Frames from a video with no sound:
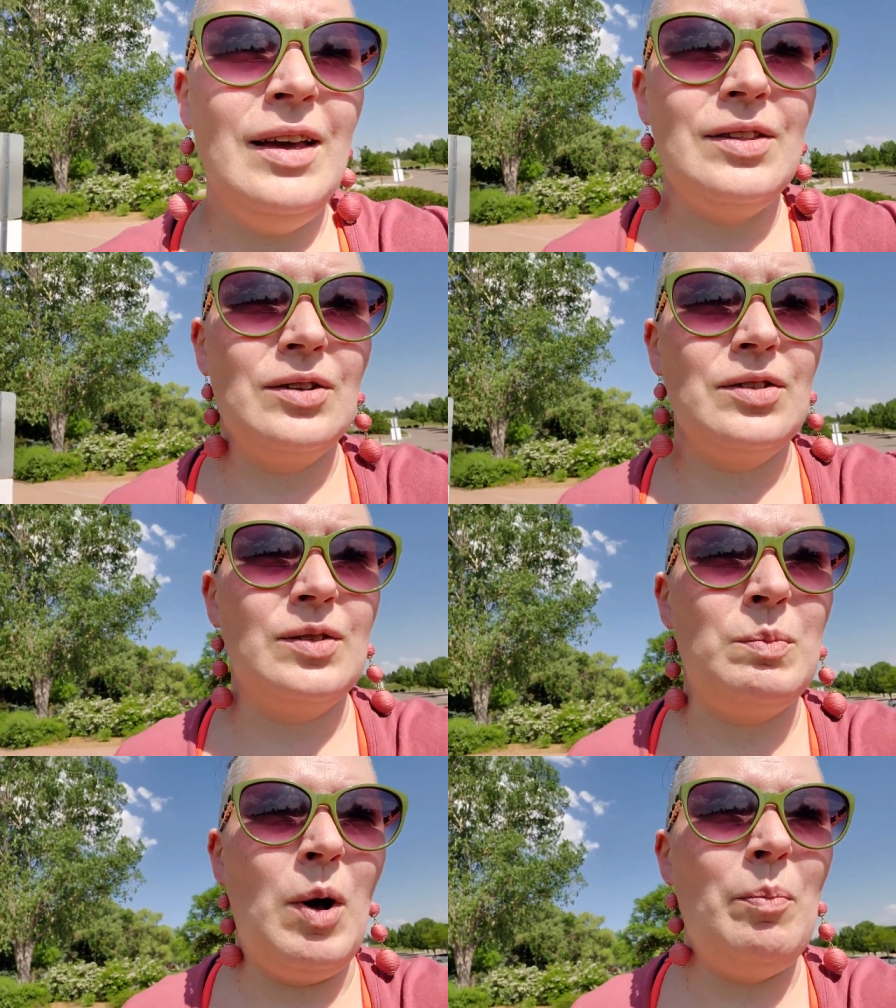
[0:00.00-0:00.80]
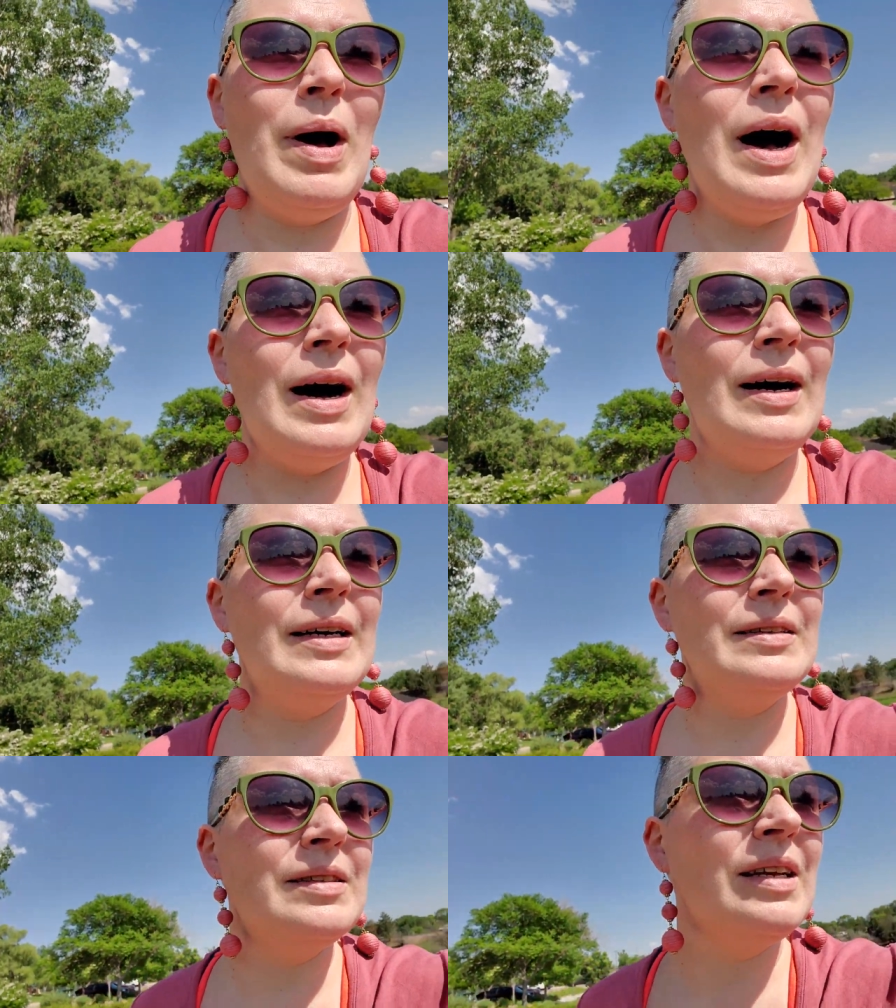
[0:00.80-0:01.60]
there's a small
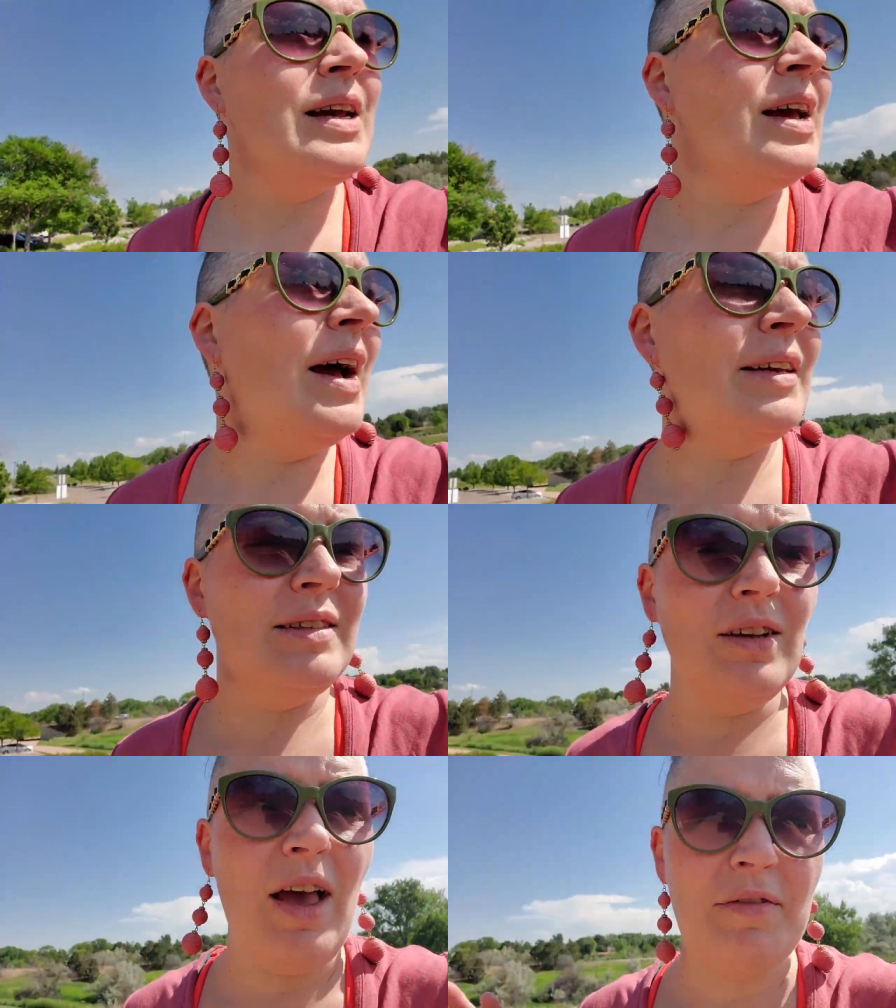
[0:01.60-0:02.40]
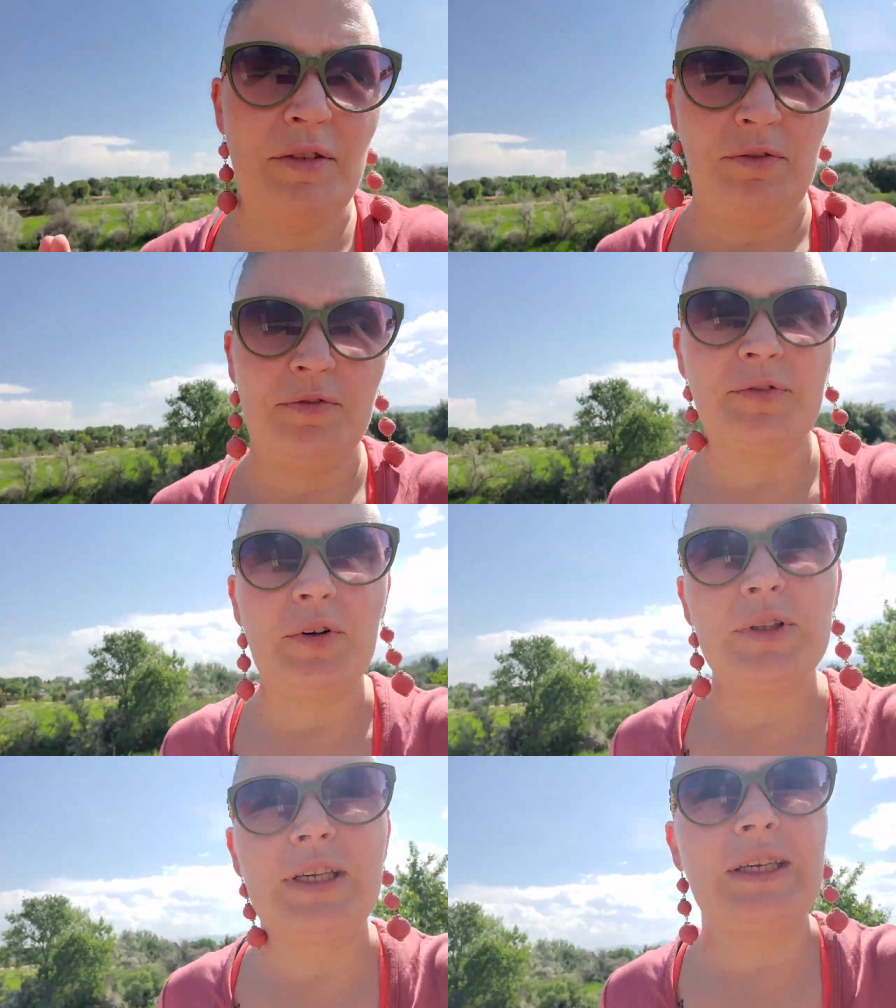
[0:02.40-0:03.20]
pond. I still haven't
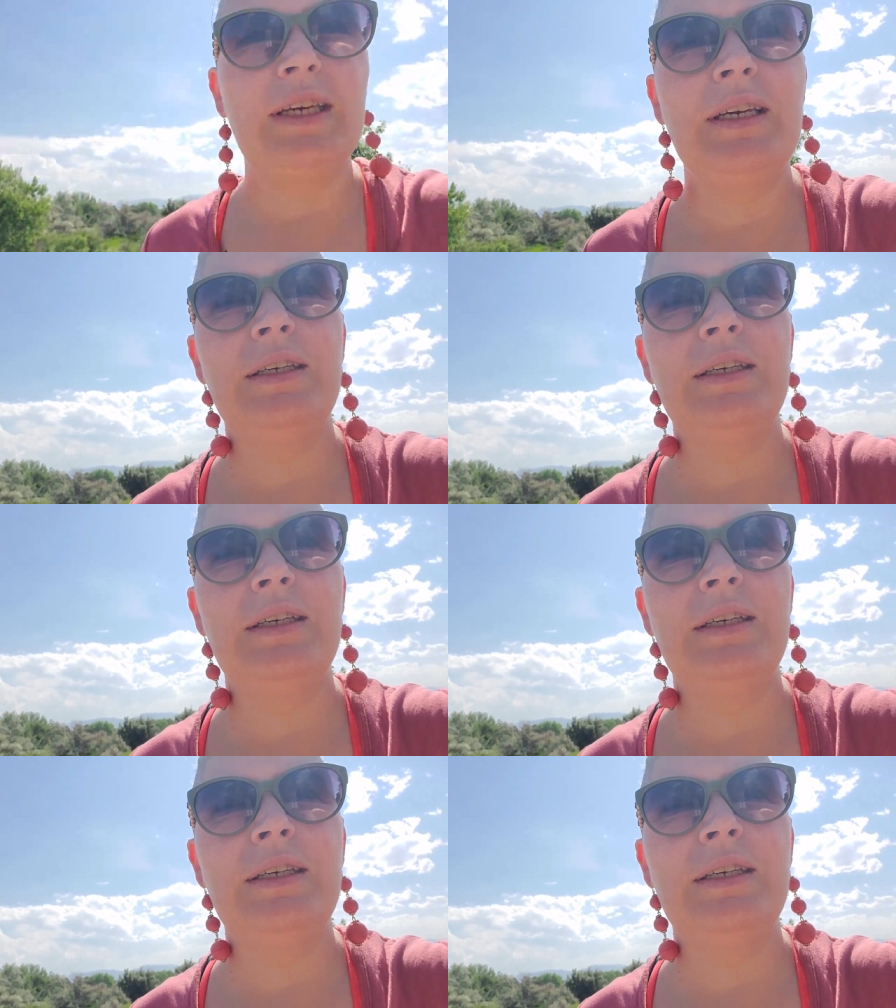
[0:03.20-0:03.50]
fully